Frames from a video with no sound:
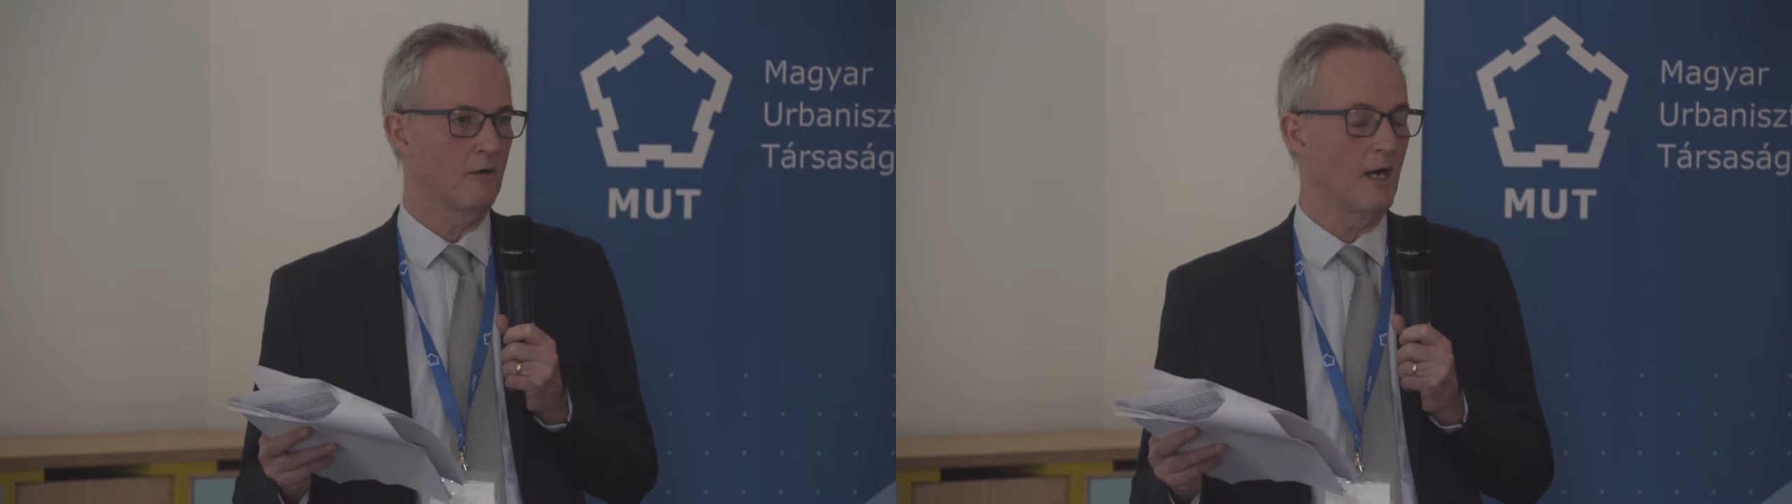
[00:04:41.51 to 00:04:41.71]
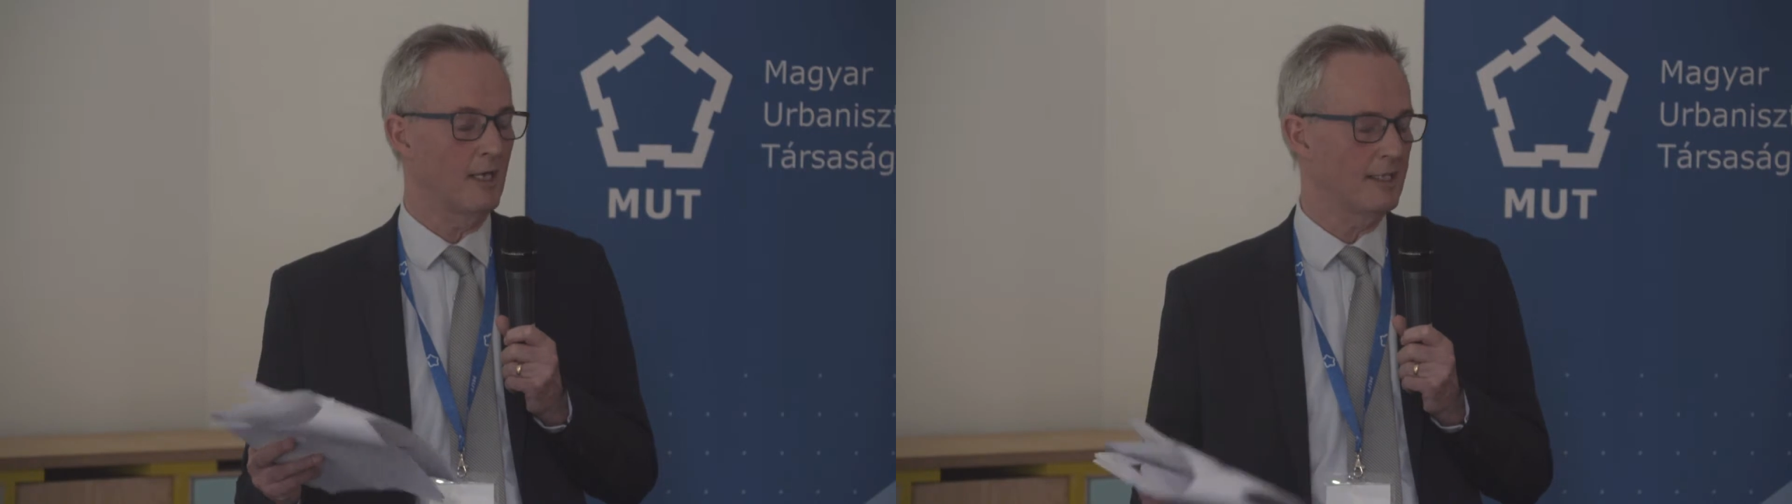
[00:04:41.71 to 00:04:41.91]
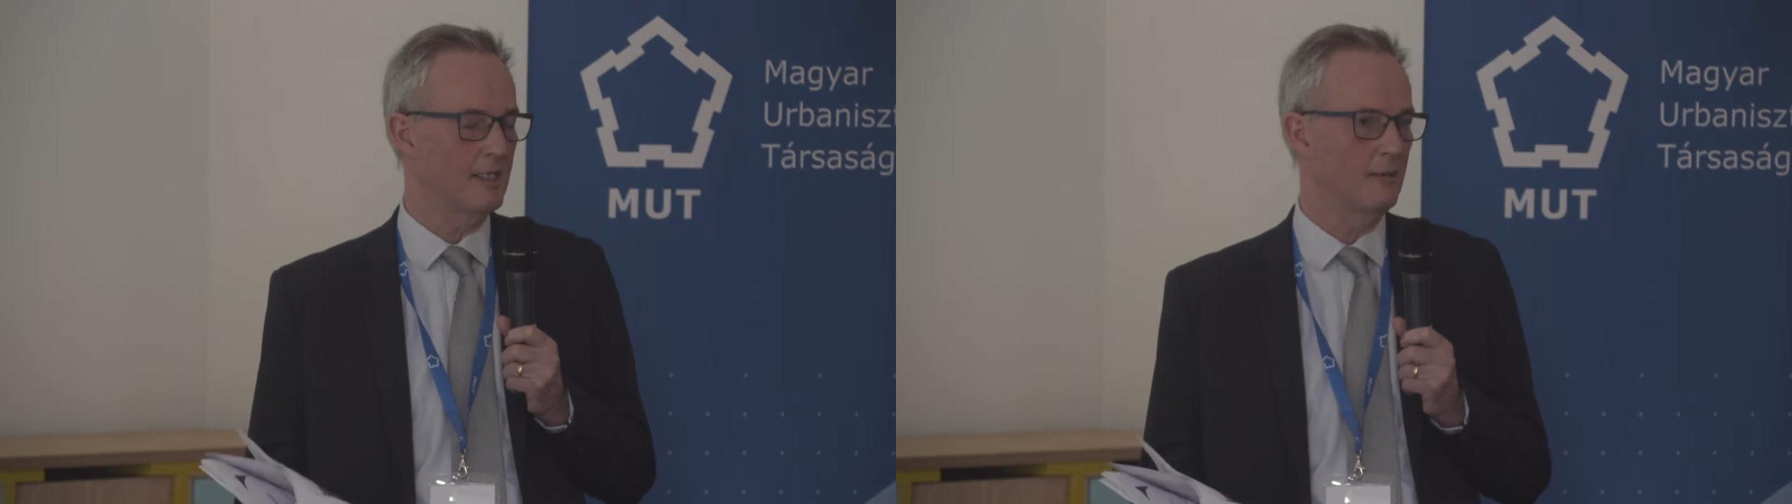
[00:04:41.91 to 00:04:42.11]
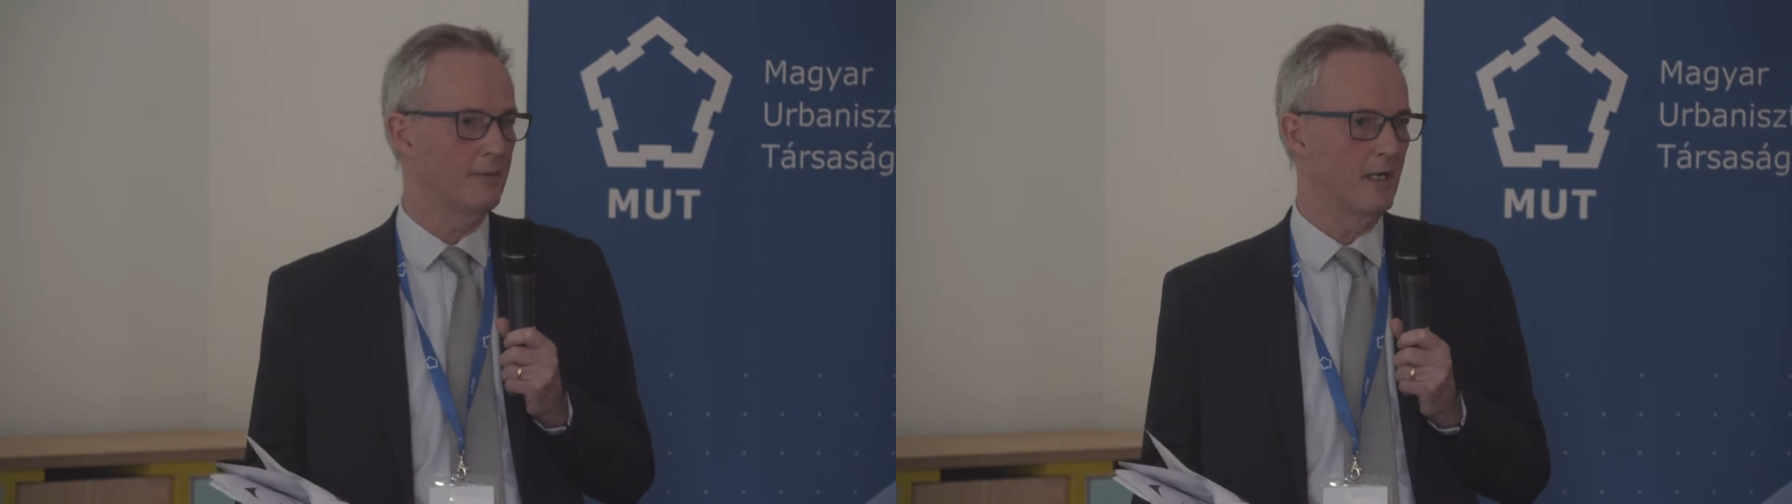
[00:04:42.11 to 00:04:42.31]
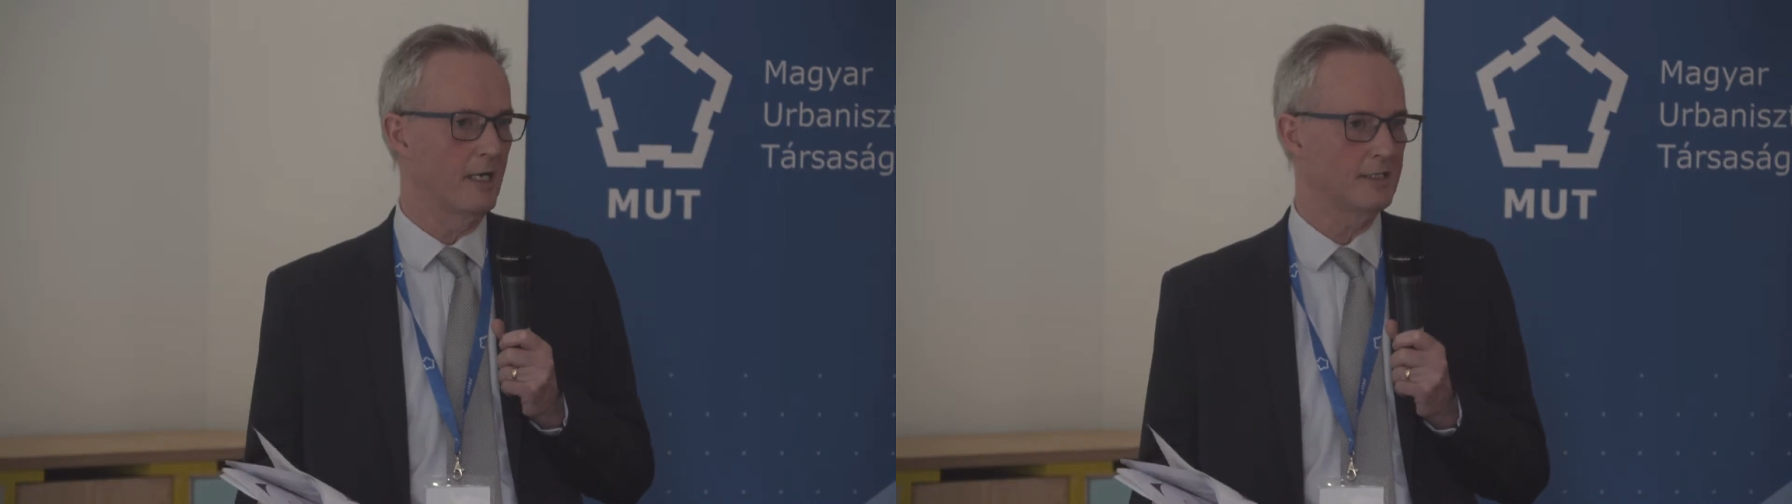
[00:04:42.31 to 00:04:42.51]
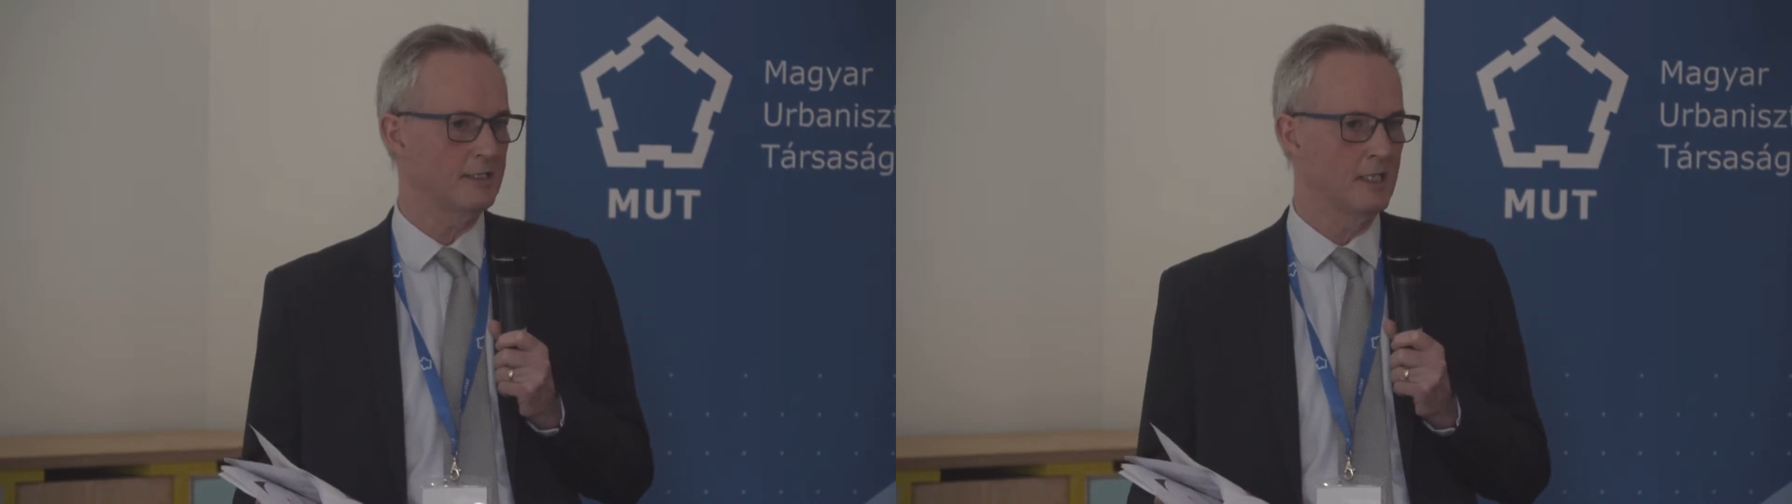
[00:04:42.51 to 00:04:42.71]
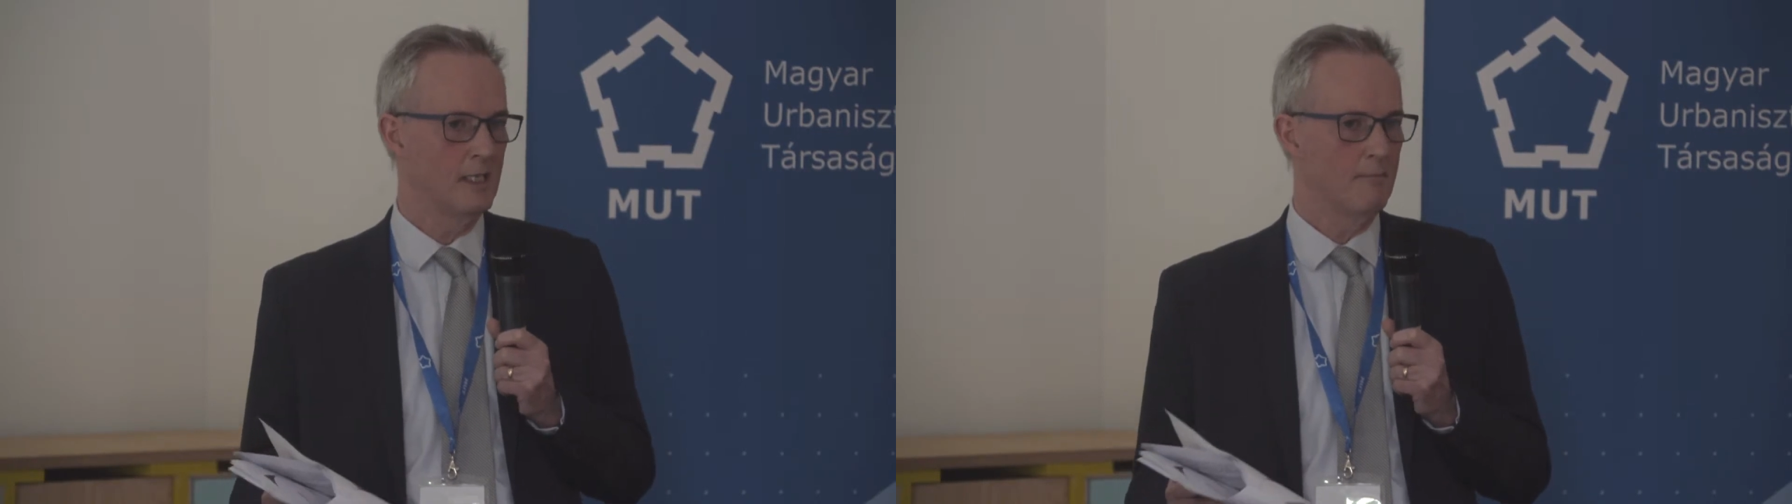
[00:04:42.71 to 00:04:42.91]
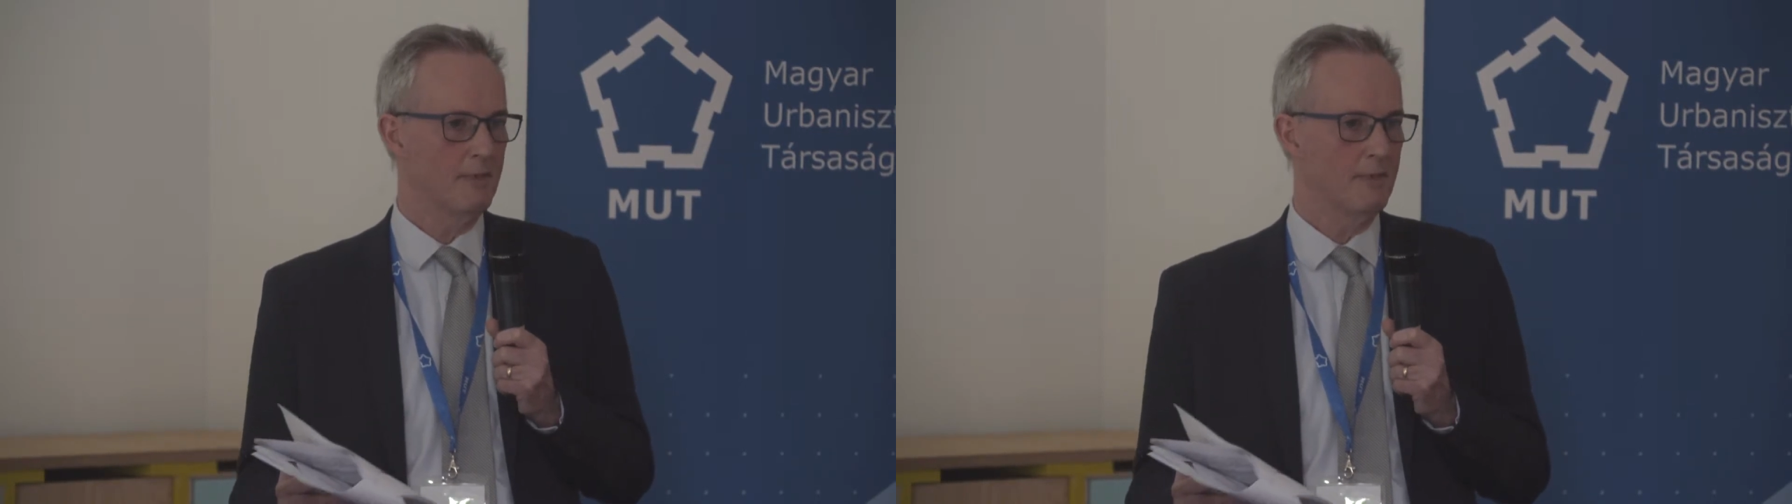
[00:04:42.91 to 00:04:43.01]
highly urbanised,